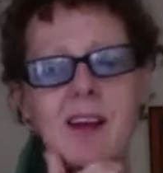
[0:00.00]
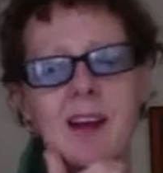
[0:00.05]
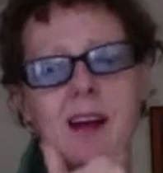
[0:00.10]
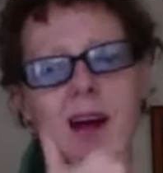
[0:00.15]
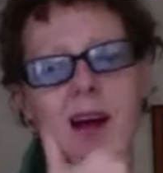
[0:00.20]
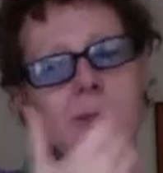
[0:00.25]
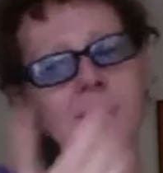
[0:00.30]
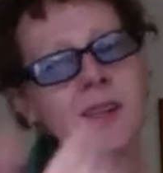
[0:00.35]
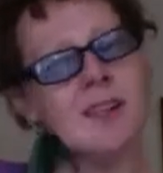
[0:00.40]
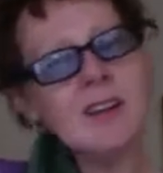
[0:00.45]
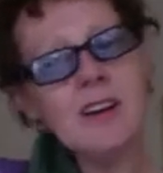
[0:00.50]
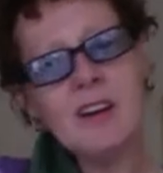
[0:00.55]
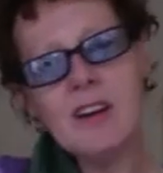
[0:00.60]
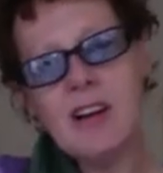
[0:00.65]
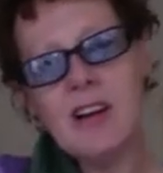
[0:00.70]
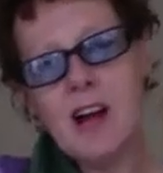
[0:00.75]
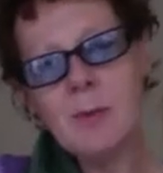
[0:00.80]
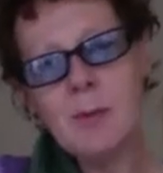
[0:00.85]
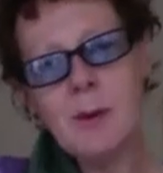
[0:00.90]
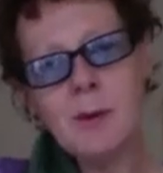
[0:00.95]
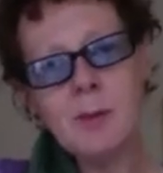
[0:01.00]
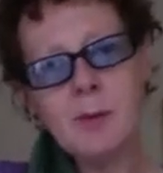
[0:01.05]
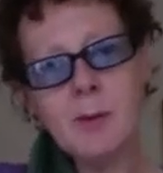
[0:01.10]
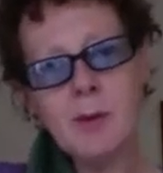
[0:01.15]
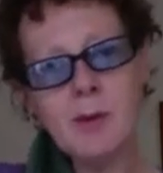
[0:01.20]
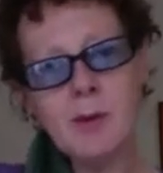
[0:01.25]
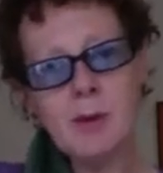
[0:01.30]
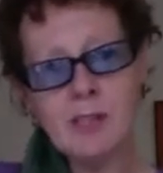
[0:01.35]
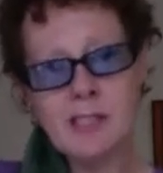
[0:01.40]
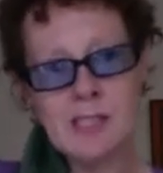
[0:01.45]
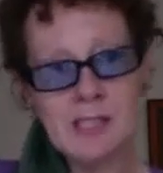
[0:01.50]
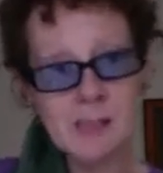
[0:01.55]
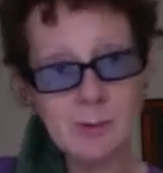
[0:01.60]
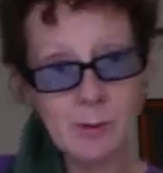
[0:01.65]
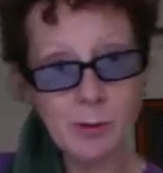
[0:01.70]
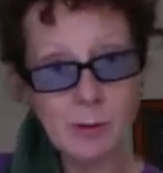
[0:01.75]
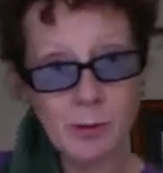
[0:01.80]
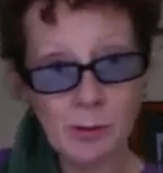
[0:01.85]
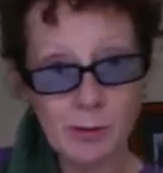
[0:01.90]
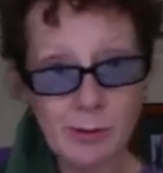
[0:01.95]
I mean, there are people with
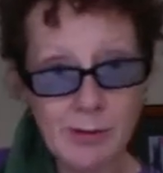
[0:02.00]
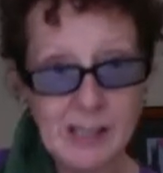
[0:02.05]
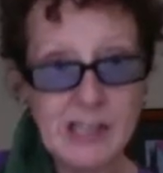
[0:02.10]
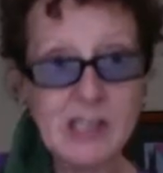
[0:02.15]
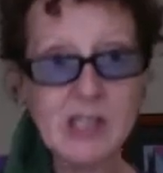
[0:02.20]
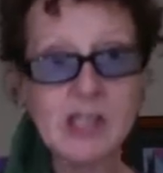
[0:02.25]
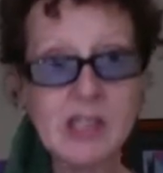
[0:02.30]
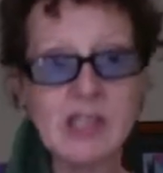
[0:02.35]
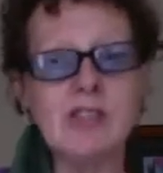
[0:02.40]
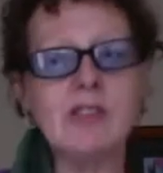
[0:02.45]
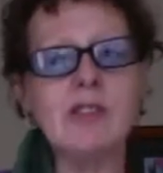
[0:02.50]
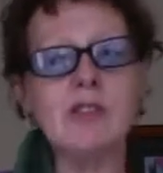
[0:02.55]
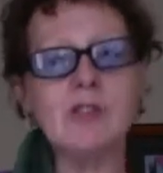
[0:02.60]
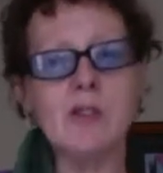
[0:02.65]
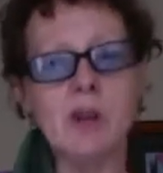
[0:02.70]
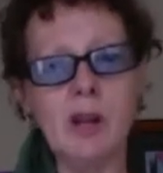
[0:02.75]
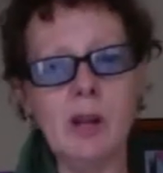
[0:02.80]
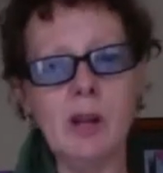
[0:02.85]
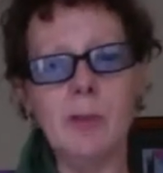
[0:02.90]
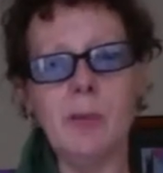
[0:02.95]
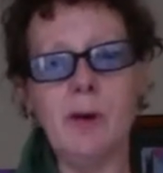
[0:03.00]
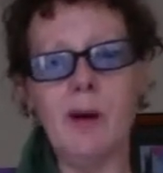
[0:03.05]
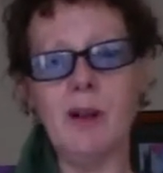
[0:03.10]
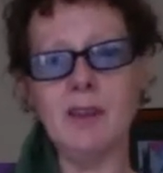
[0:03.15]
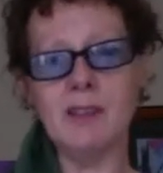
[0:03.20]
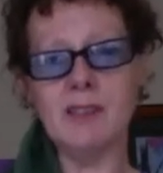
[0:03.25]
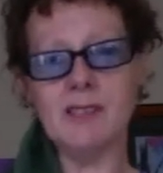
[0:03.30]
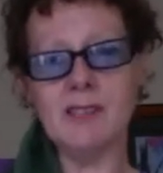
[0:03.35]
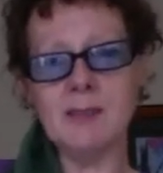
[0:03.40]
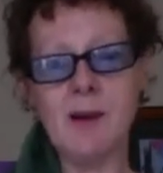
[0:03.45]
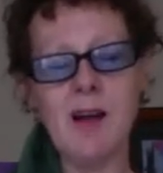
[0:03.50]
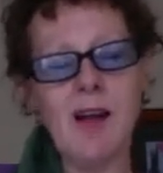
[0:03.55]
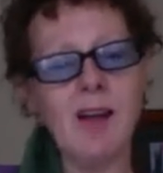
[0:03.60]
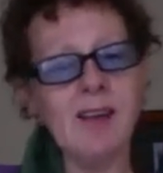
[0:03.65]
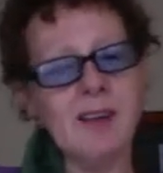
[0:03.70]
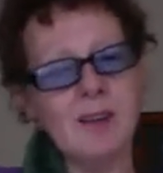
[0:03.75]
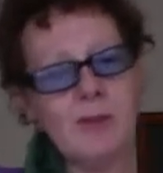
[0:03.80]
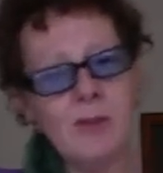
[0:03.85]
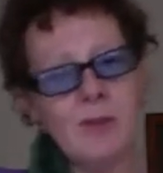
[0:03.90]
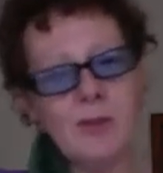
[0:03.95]
autism who will reach into the toilet bowl as well,
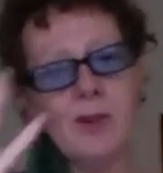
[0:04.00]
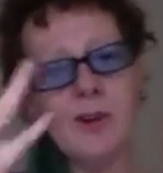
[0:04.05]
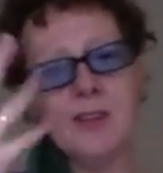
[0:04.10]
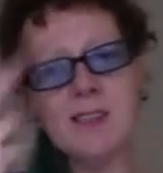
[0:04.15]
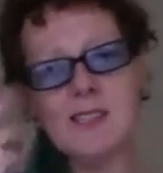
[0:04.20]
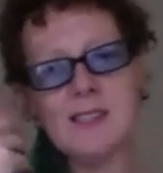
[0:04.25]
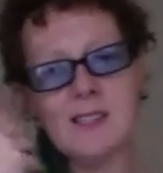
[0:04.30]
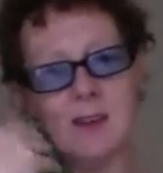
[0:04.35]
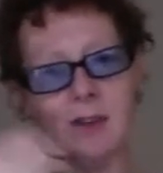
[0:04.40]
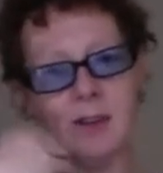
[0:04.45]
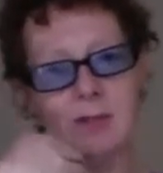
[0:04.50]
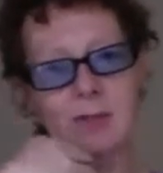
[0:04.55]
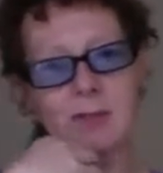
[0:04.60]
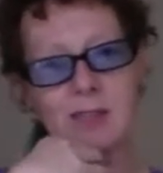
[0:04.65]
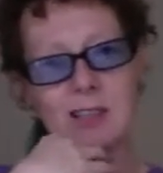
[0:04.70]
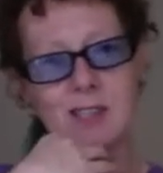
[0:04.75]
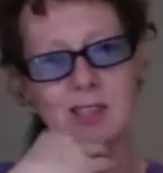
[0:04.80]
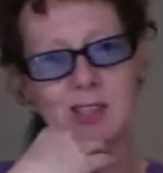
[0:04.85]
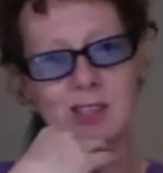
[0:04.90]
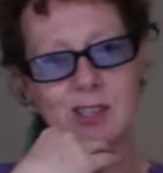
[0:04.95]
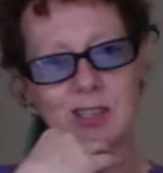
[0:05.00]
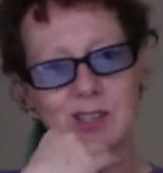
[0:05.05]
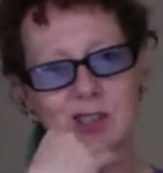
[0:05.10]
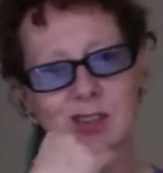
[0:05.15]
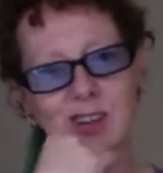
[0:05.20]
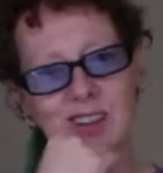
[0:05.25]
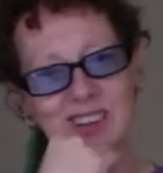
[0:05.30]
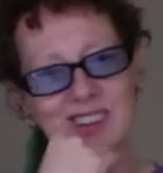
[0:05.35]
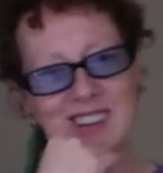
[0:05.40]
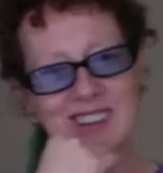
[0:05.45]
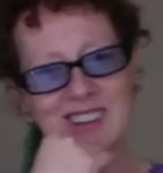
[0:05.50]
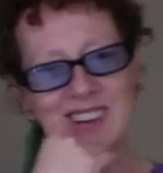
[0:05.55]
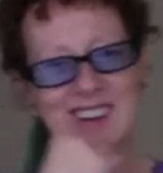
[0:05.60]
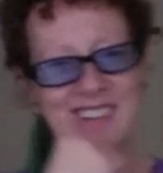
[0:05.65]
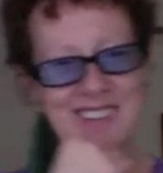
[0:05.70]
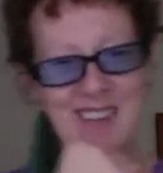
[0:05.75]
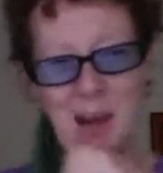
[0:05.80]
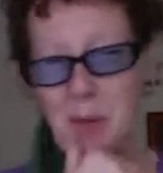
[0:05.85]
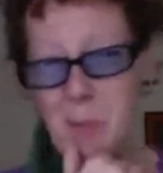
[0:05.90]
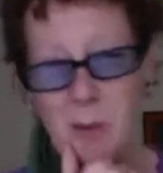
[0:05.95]
and if you've got a self-flushing toilet,
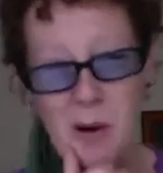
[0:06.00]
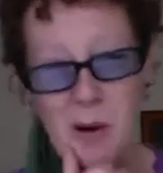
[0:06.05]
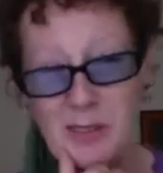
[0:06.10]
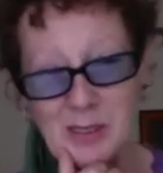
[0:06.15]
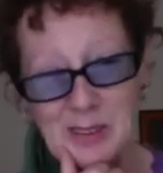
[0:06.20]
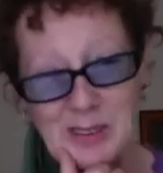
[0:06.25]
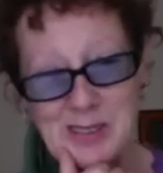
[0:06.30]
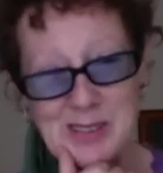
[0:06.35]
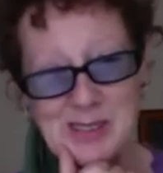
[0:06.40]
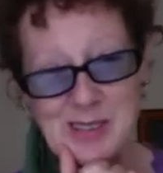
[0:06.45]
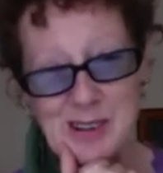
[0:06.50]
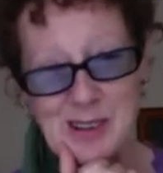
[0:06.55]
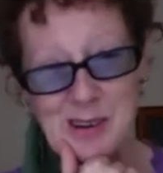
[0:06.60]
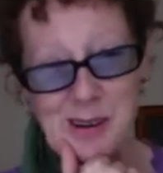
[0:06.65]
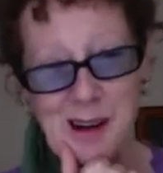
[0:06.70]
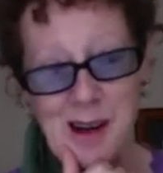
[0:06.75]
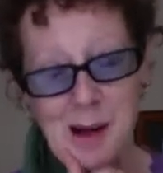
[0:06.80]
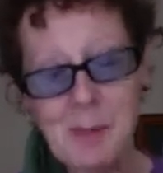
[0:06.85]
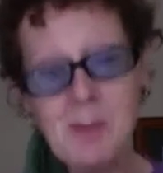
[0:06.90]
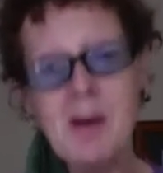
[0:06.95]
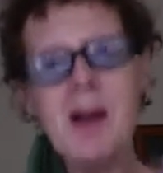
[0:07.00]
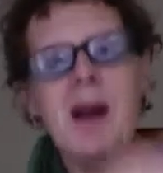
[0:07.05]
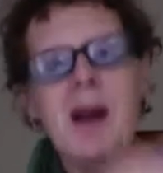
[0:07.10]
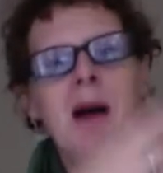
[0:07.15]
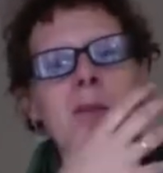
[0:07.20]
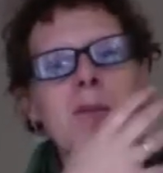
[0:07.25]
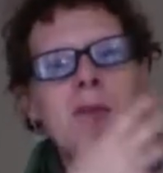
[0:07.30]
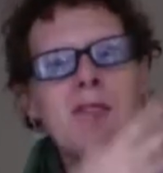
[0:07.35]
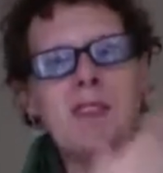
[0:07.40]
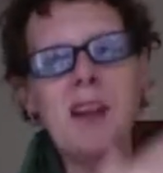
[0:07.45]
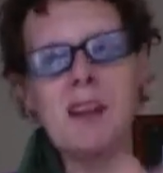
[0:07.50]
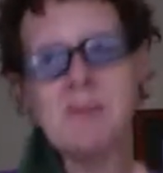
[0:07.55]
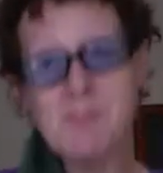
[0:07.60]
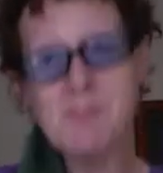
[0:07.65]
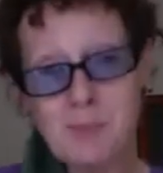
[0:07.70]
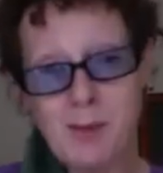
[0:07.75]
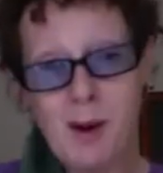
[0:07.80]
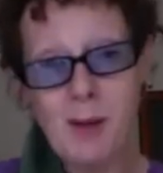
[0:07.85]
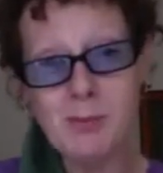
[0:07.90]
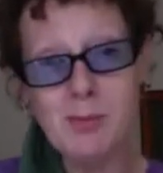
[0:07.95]
they won't lose their arm, but they
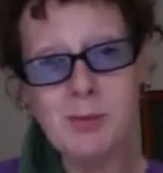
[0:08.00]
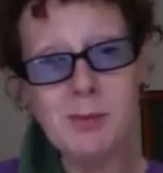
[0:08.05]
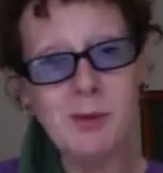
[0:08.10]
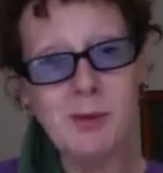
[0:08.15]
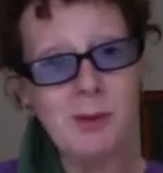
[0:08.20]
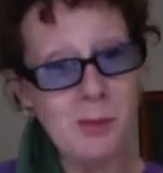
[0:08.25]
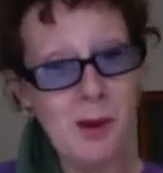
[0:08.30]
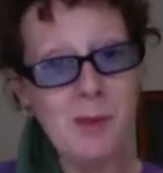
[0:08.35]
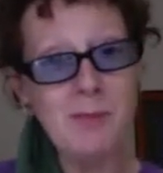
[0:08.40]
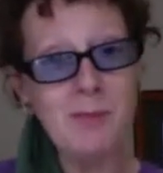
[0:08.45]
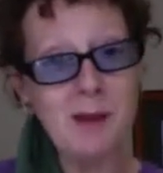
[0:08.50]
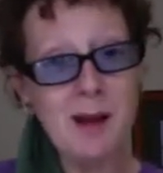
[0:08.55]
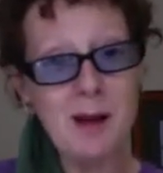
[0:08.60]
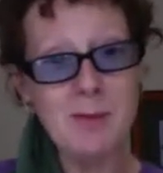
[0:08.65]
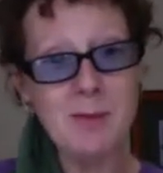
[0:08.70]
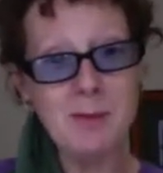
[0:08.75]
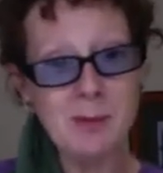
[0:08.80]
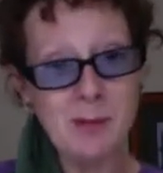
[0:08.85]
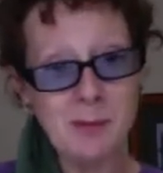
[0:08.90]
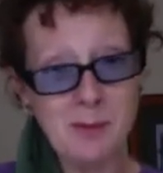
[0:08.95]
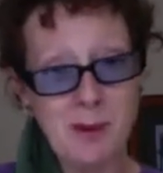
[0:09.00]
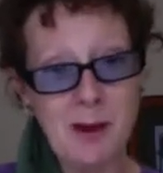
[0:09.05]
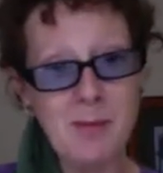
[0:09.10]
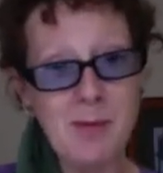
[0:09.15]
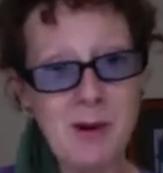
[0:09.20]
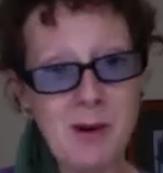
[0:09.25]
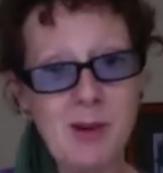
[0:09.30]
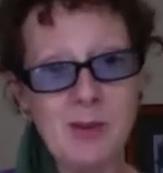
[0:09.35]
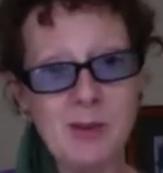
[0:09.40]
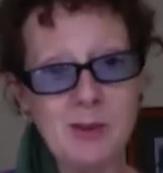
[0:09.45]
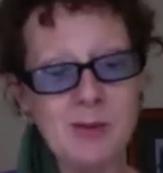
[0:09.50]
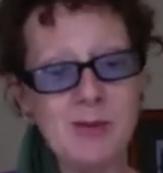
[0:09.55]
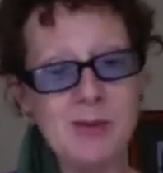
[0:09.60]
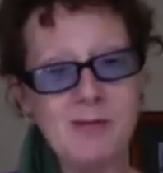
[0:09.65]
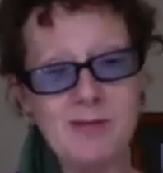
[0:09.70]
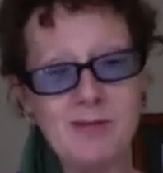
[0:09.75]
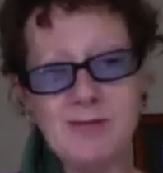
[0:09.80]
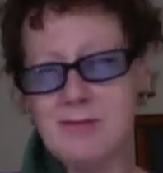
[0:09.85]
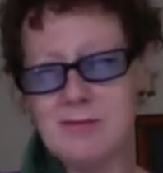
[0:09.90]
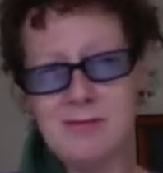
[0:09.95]
probably won't be able to grab hold of,
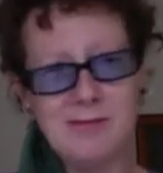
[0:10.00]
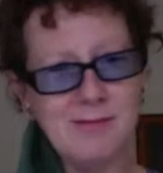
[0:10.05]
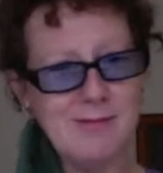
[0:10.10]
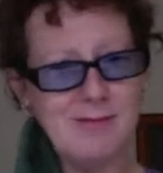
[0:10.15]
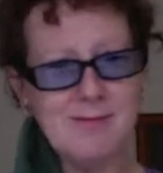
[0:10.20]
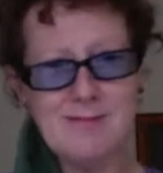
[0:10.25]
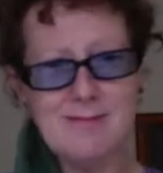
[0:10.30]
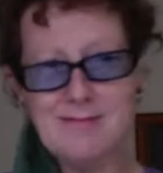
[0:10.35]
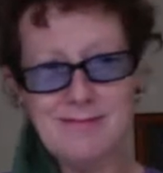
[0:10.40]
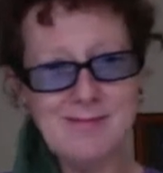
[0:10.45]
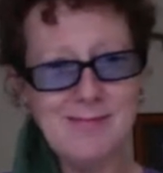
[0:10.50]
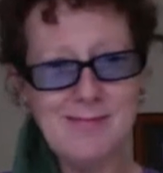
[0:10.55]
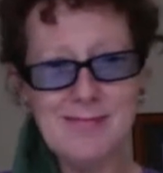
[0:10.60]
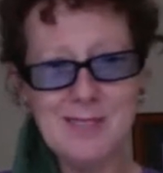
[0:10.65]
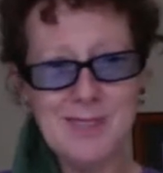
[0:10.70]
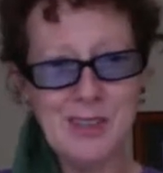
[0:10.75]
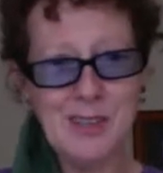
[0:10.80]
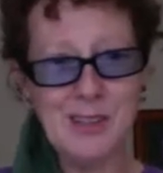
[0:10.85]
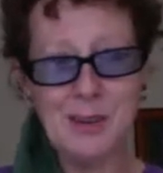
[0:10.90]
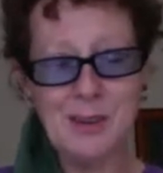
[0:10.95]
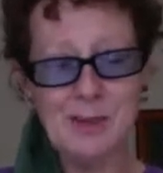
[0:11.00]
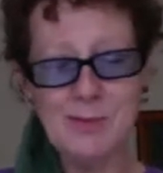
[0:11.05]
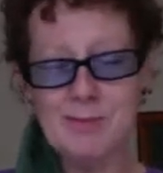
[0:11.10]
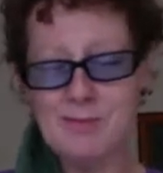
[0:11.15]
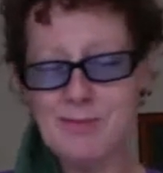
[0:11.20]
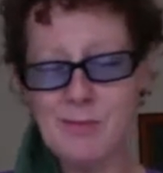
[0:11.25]
you know,